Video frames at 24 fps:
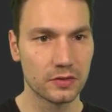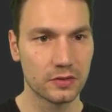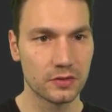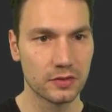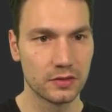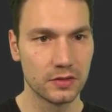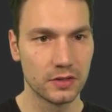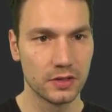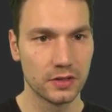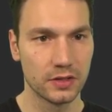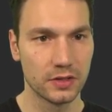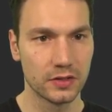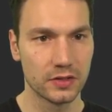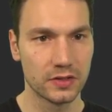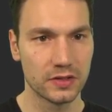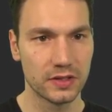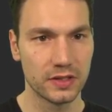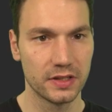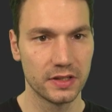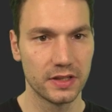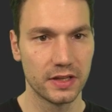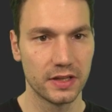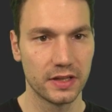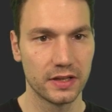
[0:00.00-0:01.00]
you
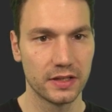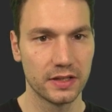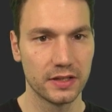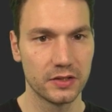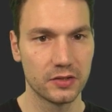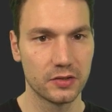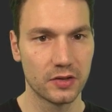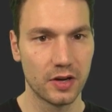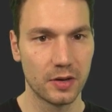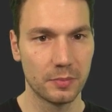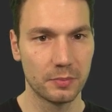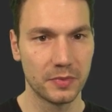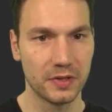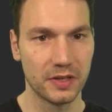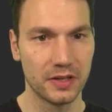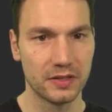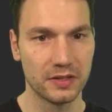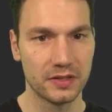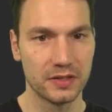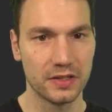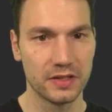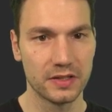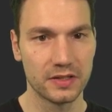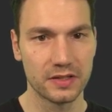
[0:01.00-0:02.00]
see that I need to
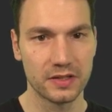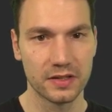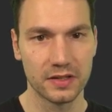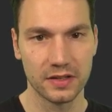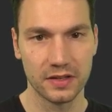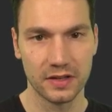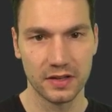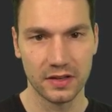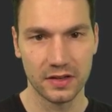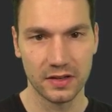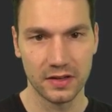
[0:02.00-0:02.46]
update these